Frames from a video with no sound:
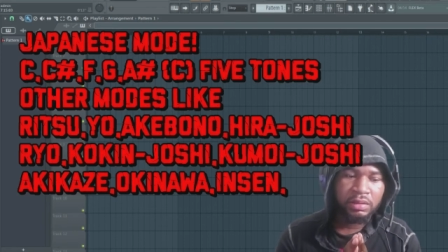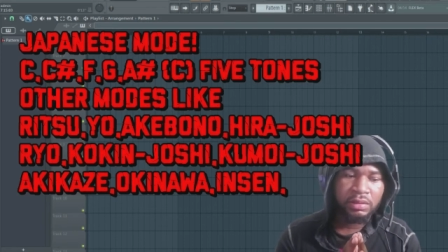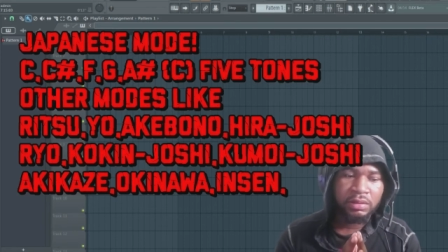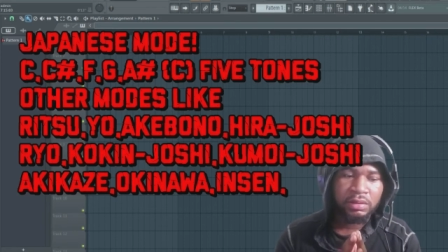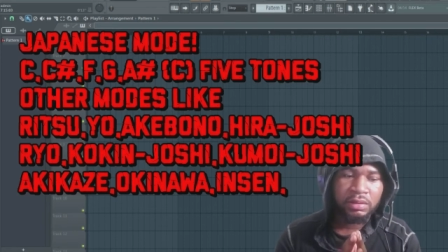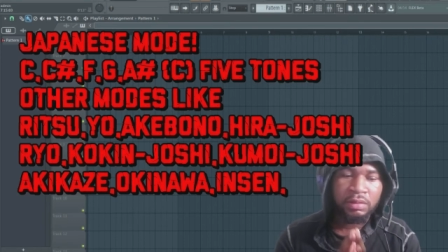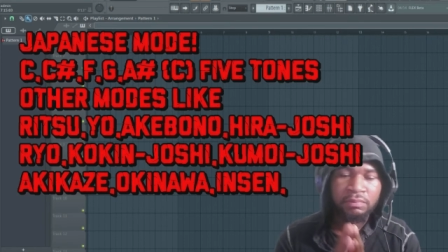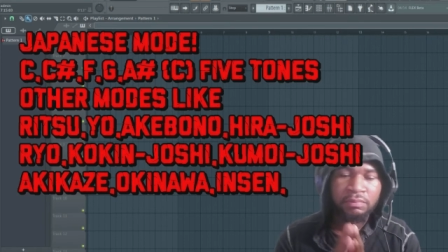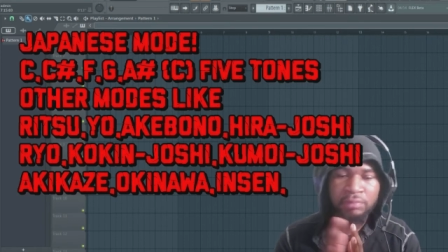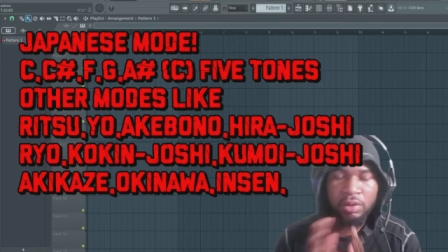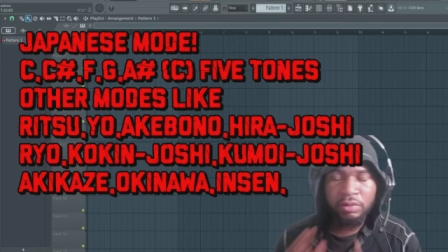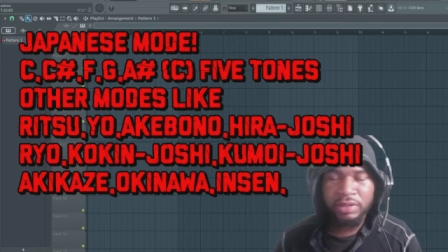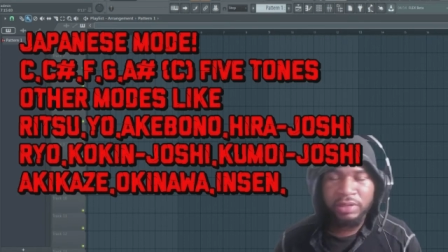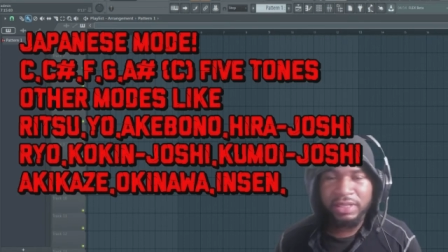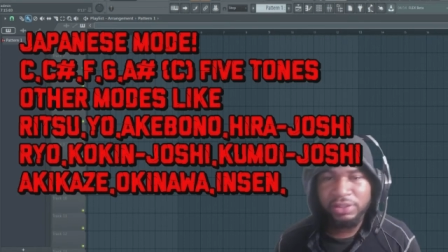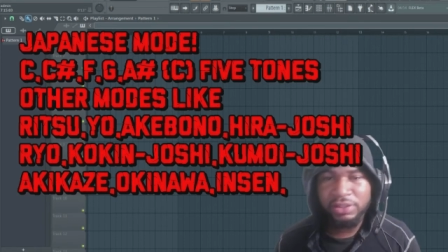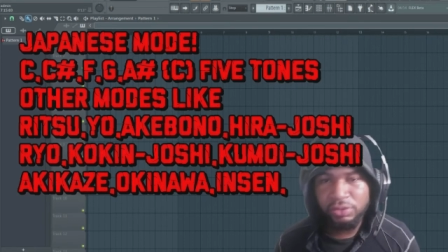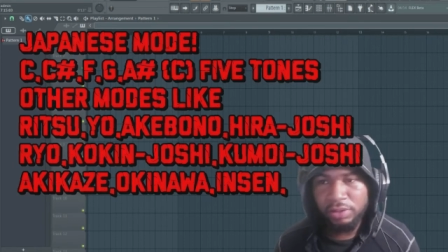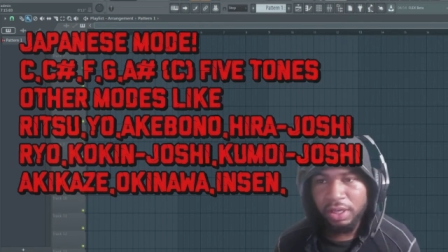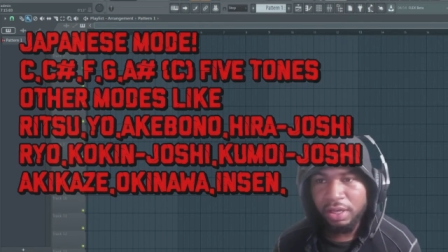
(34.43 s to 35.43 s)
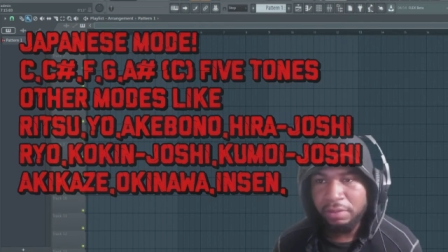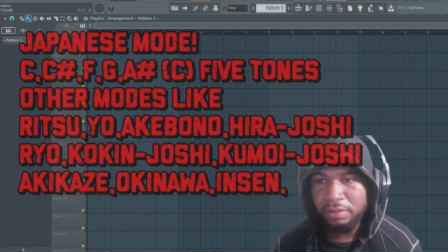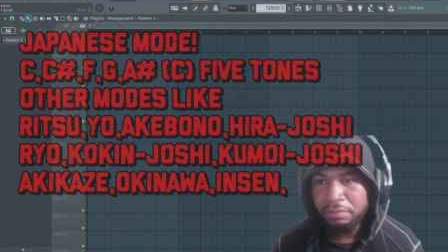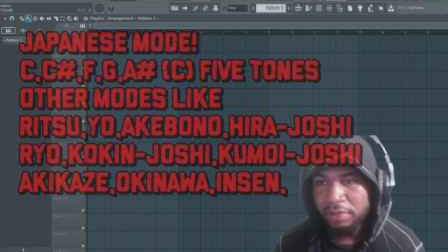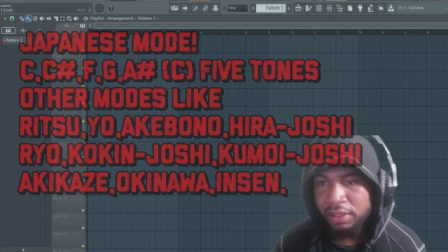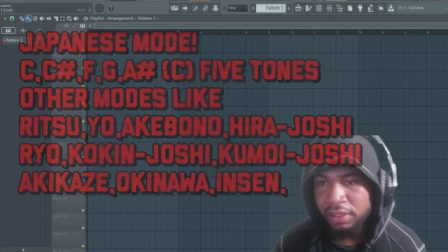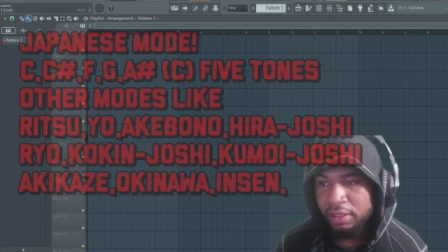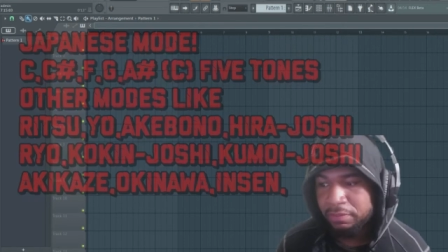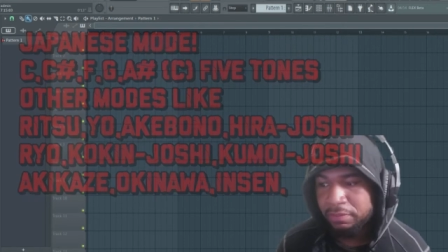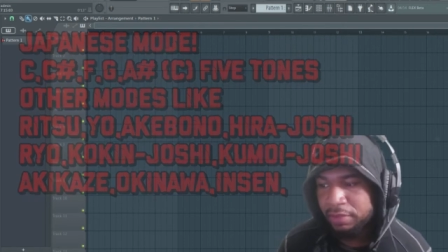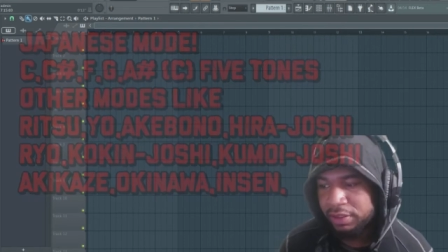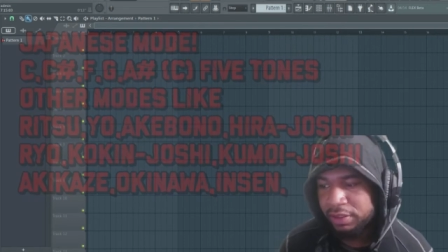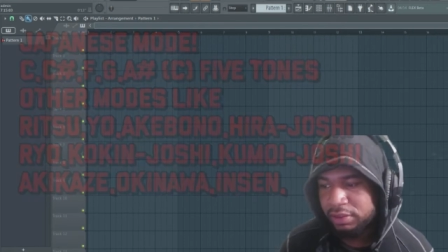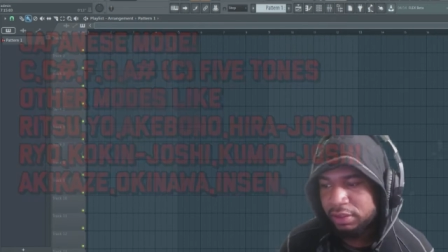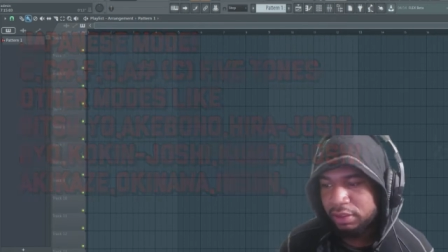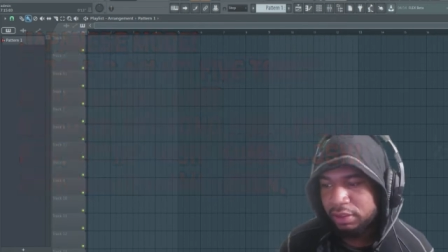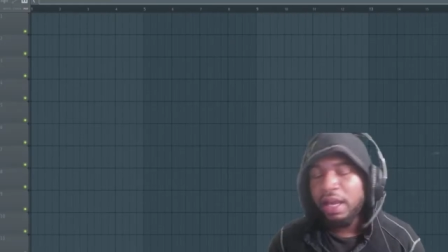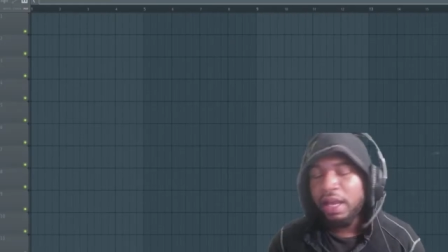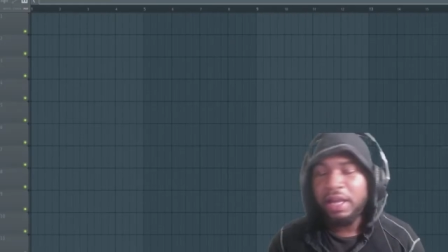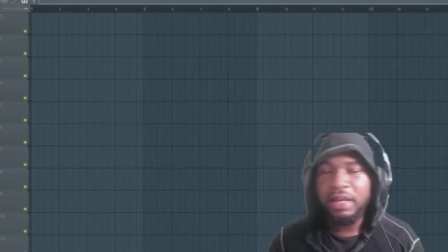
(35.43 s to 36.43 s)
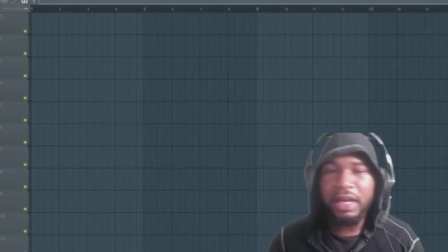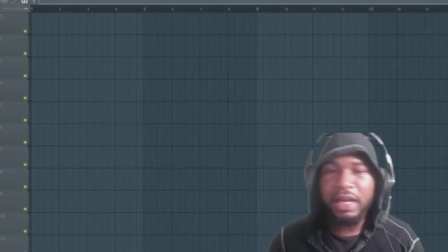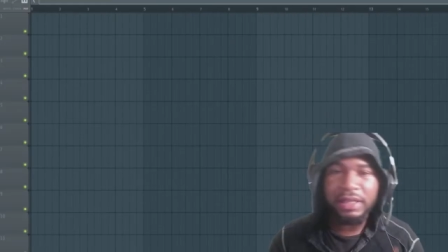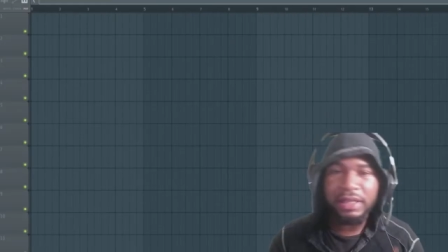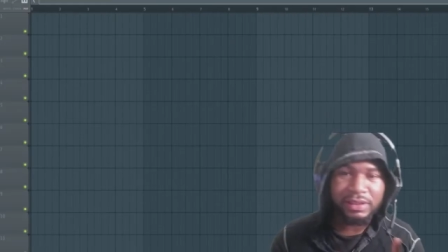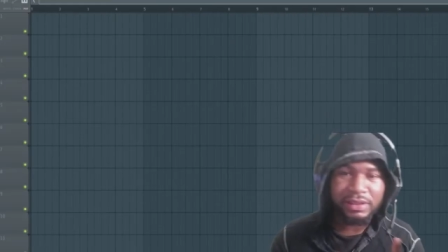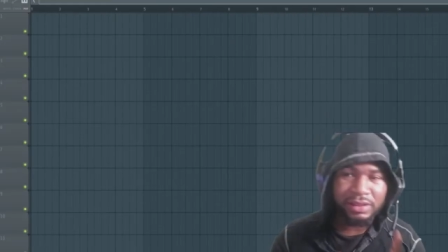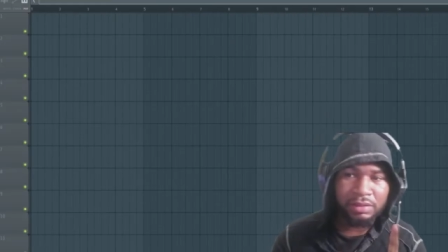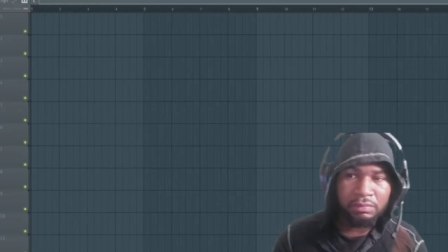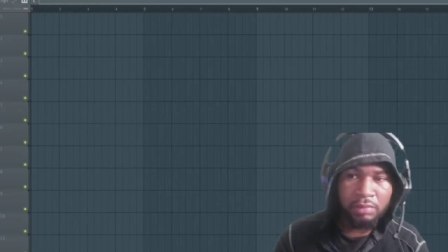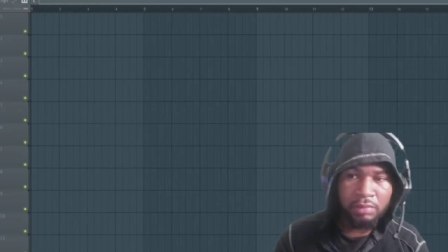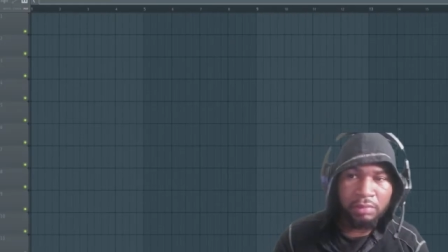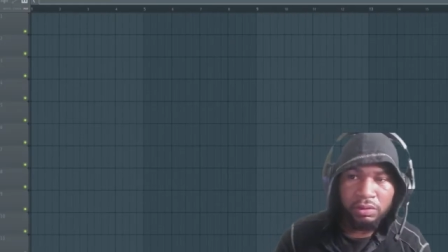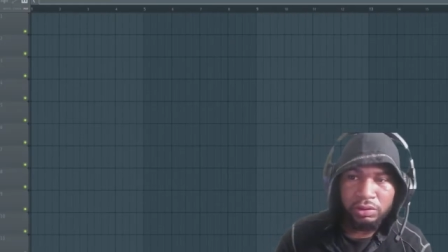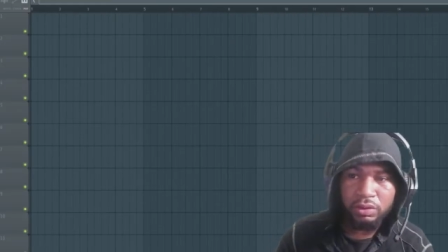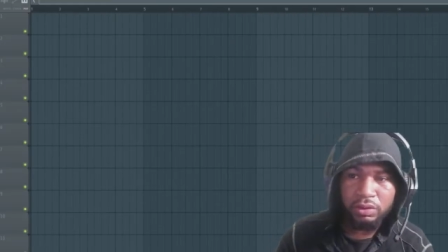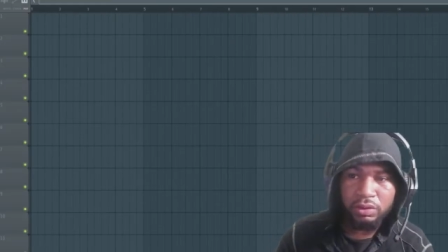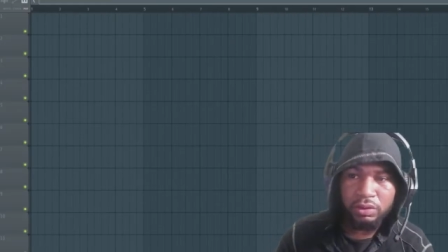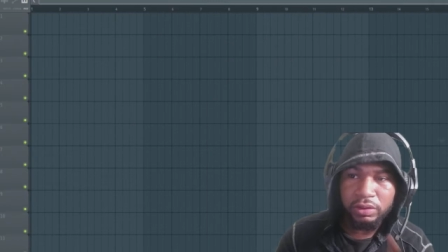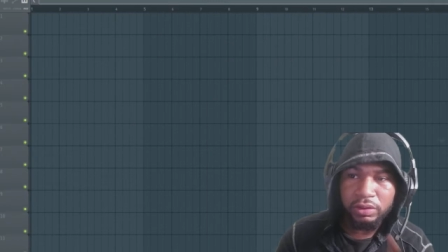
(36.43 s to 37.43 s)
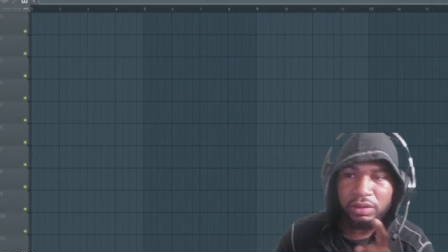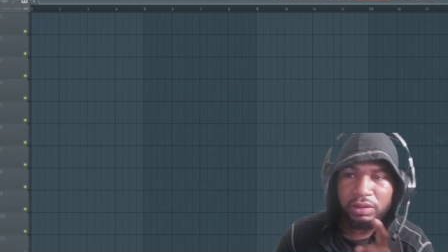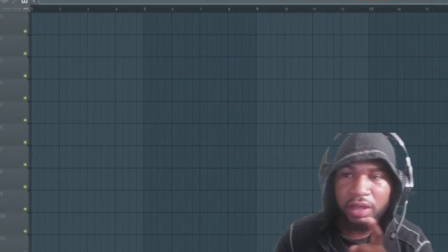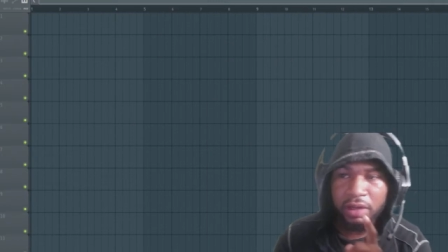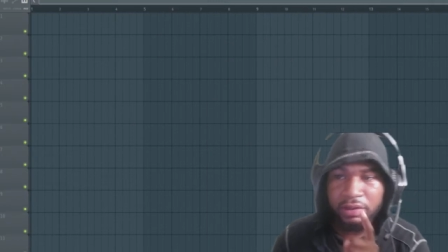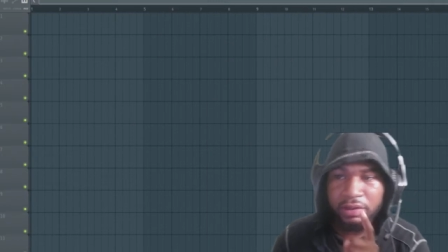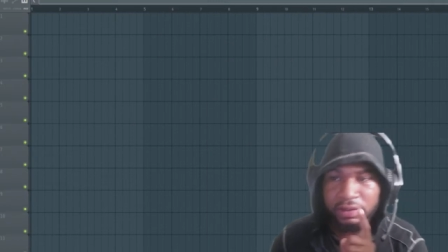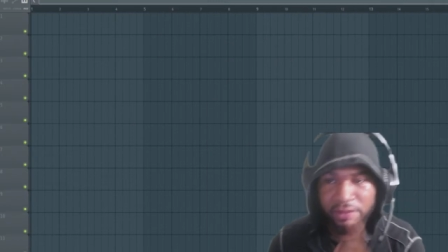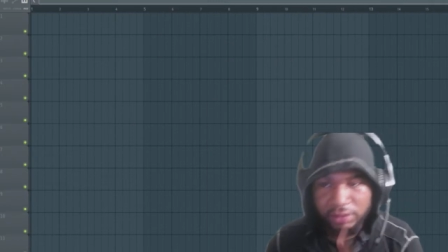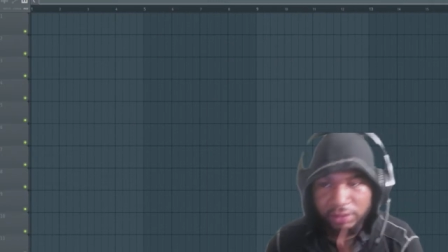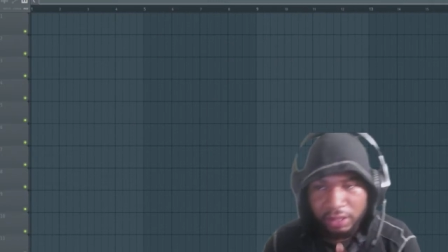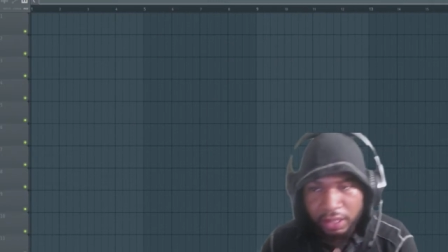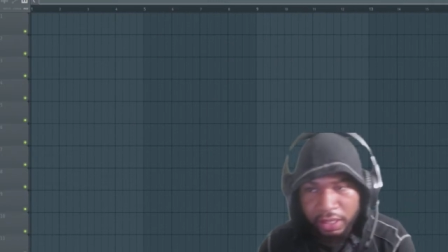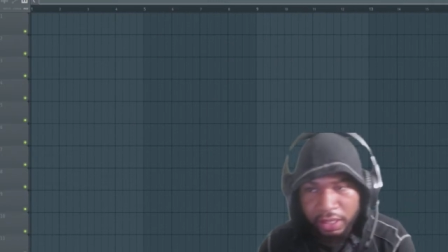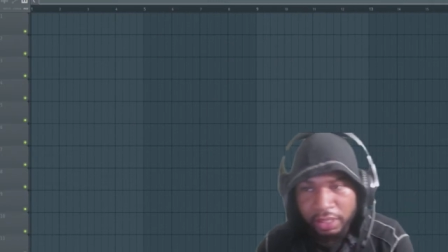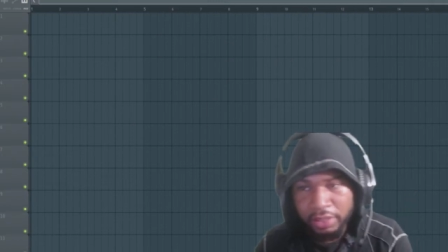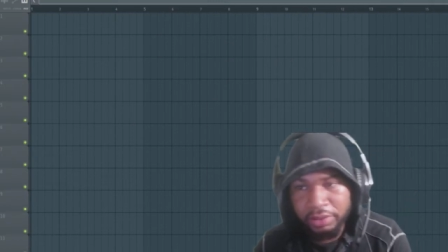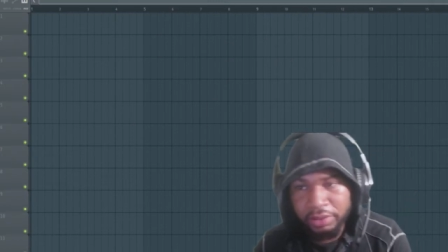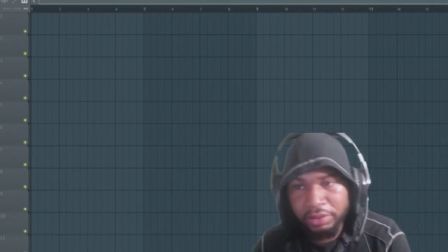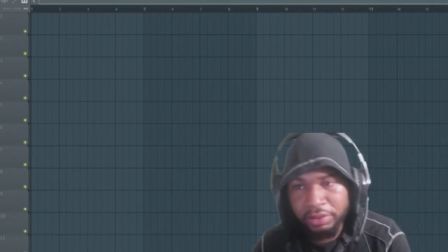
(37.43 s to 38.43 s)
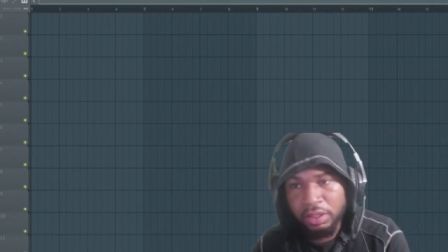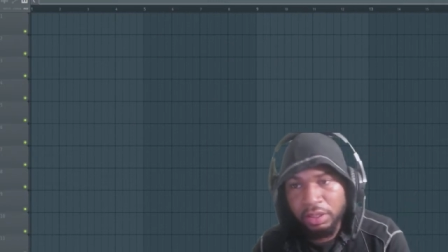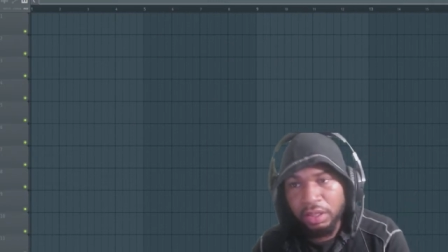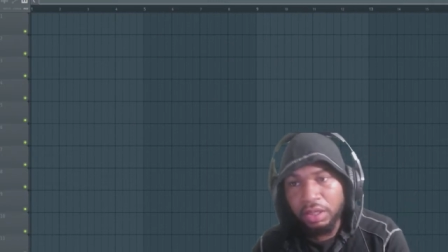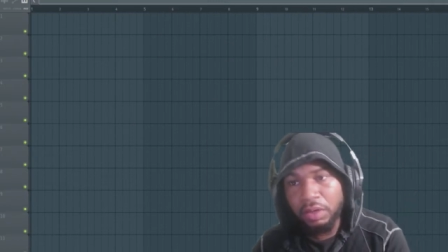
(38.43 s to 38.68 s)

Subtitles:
the mode that you gotta be in, basically. And not just the modes, you also gotta understand